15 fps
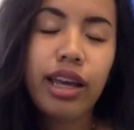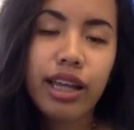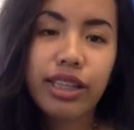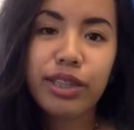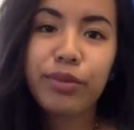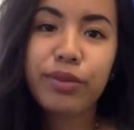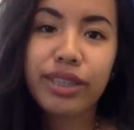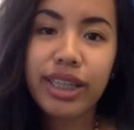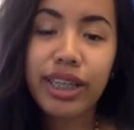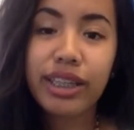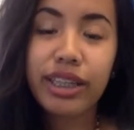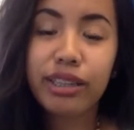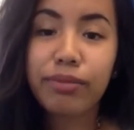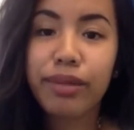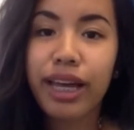And so once I
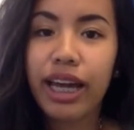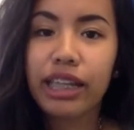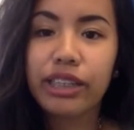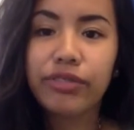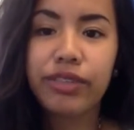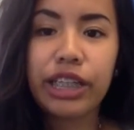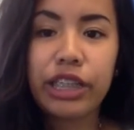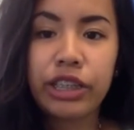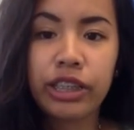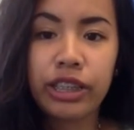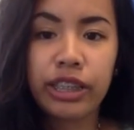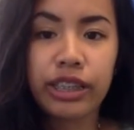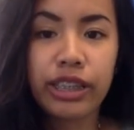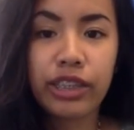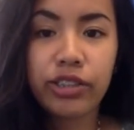clicked my activation
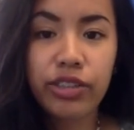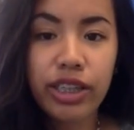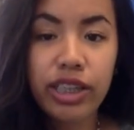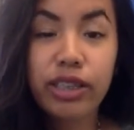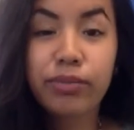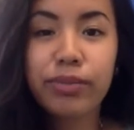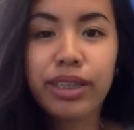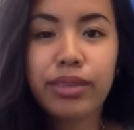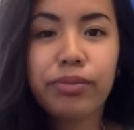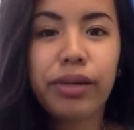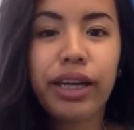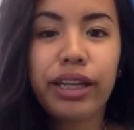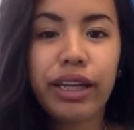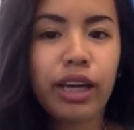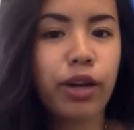link, it directed me to
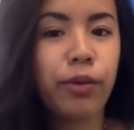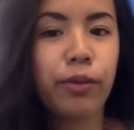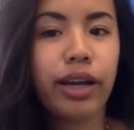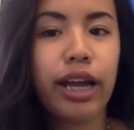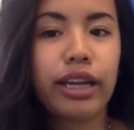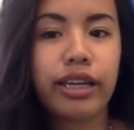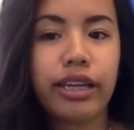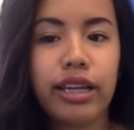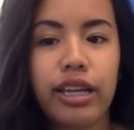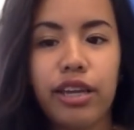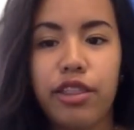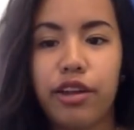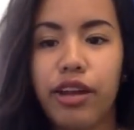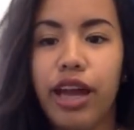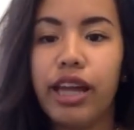my account where I could
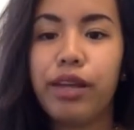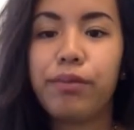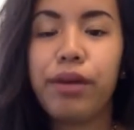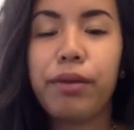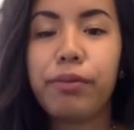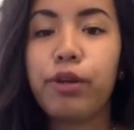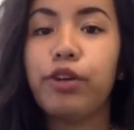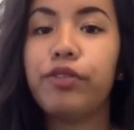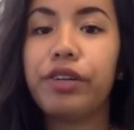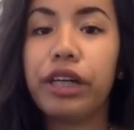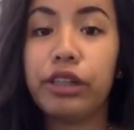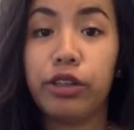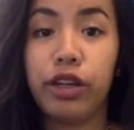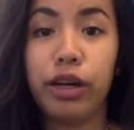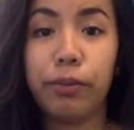either edit my
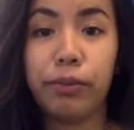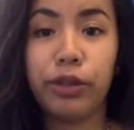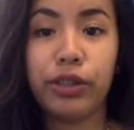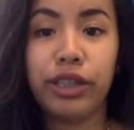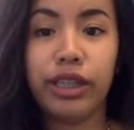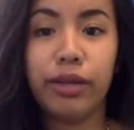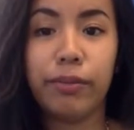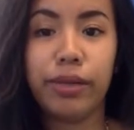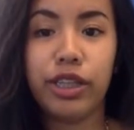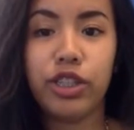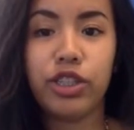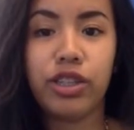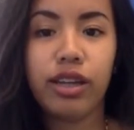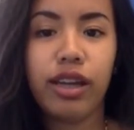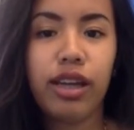profile or upload an
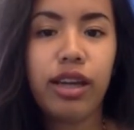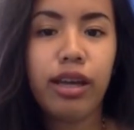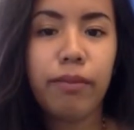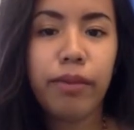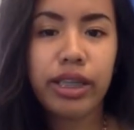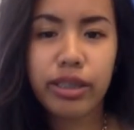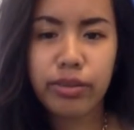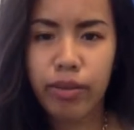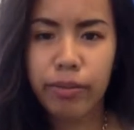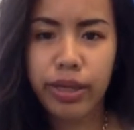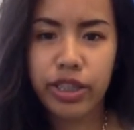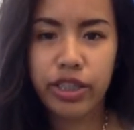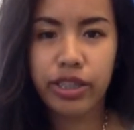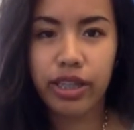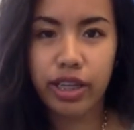image. Pixabay
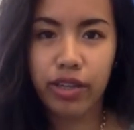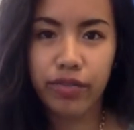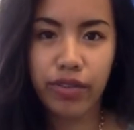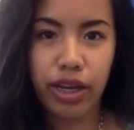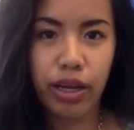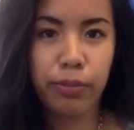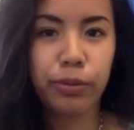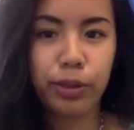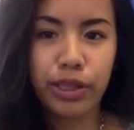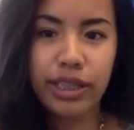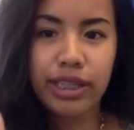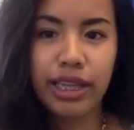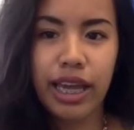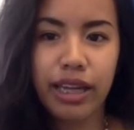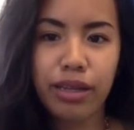mentioned that if I uploaded
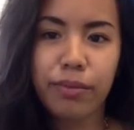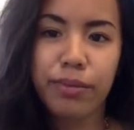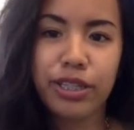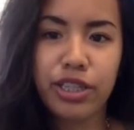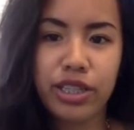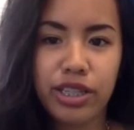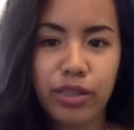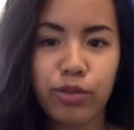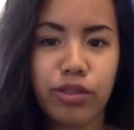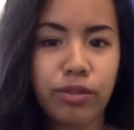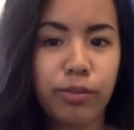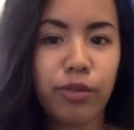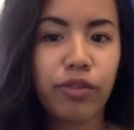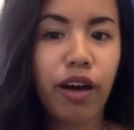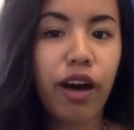10 images, it would
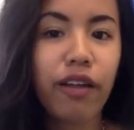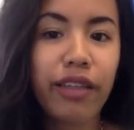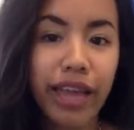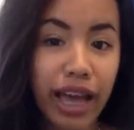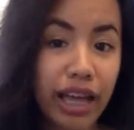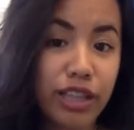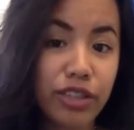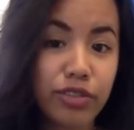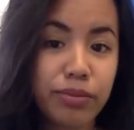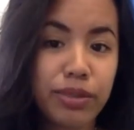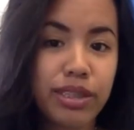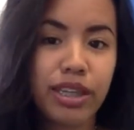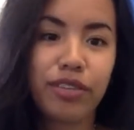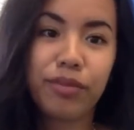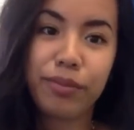remove all the ads from the
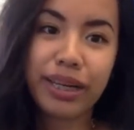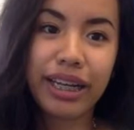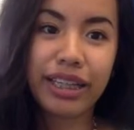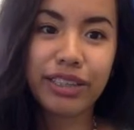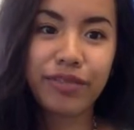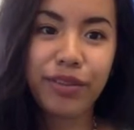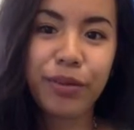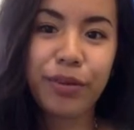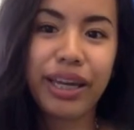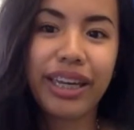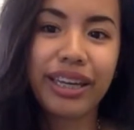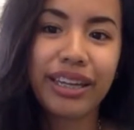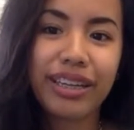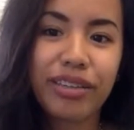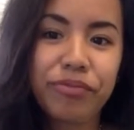site for my next viewing.